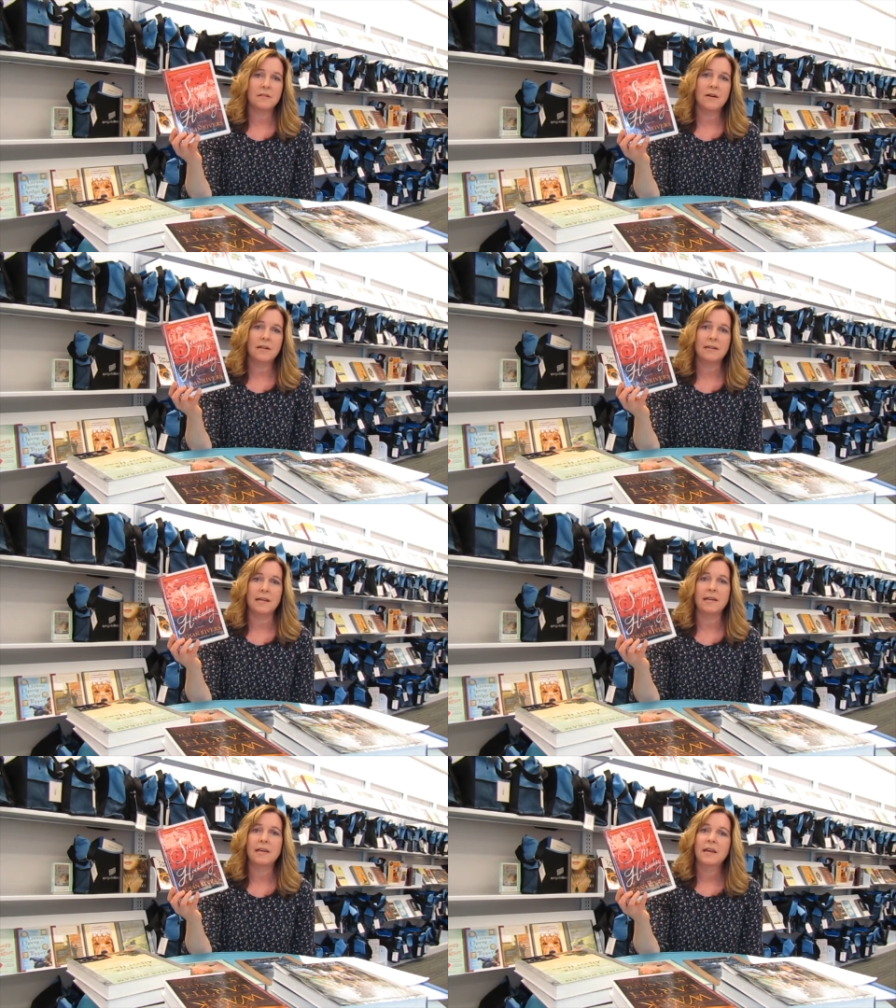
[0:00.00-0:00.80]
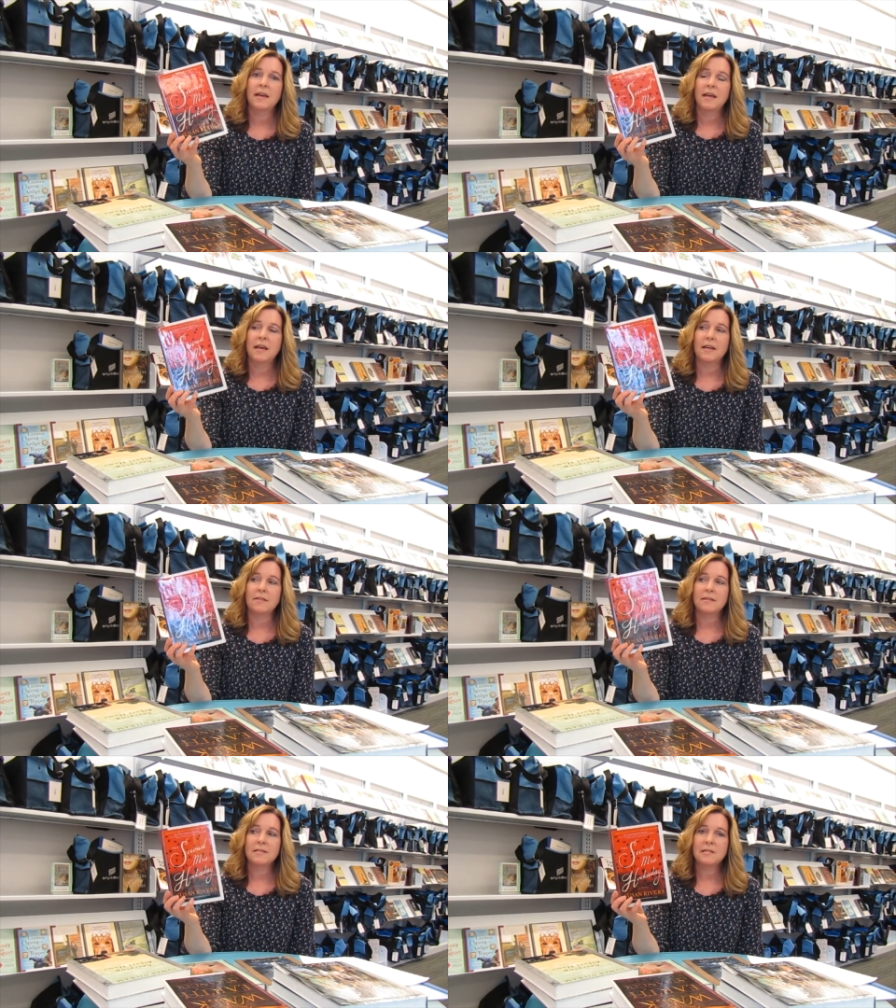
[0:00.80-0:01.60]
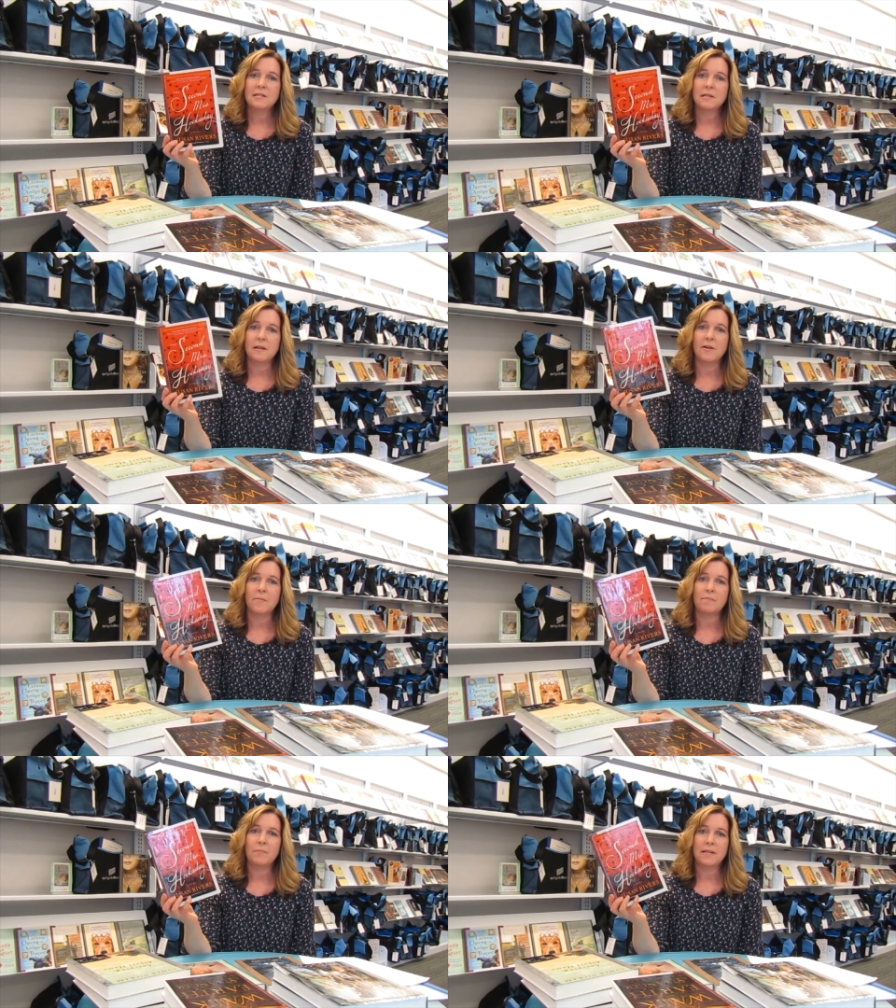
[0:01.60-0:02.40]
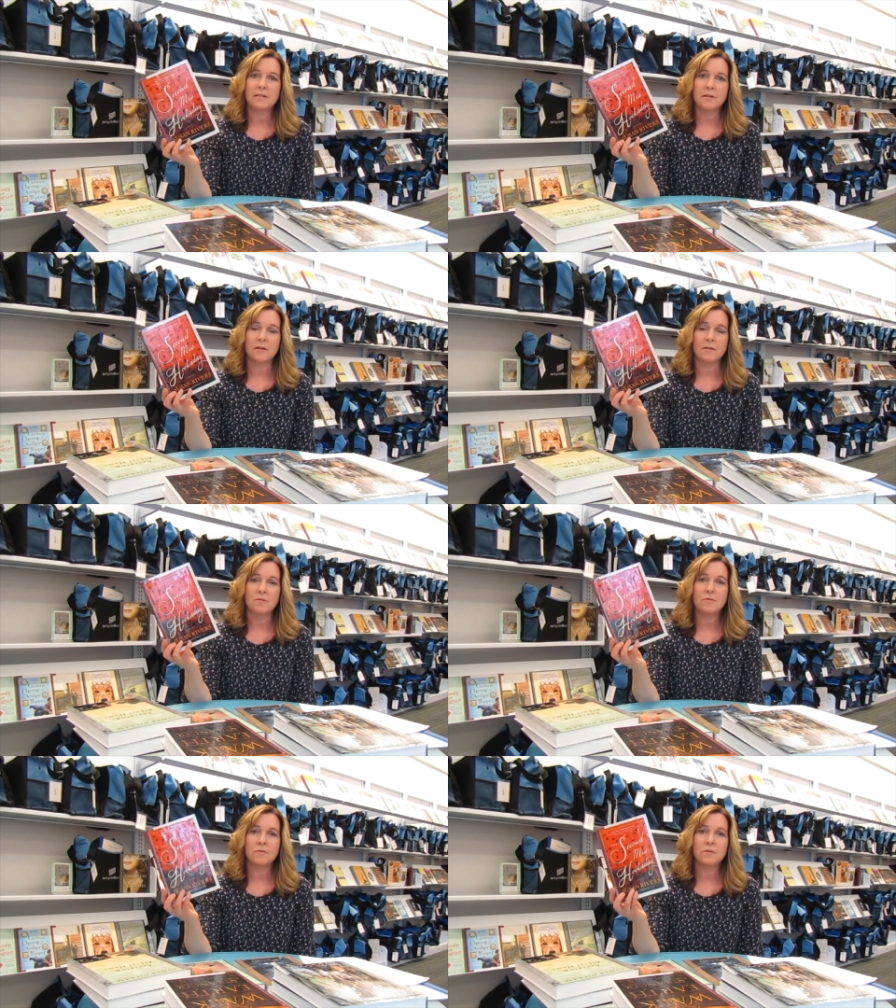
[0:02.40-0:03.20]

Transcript: Hockaday, and this is um, based on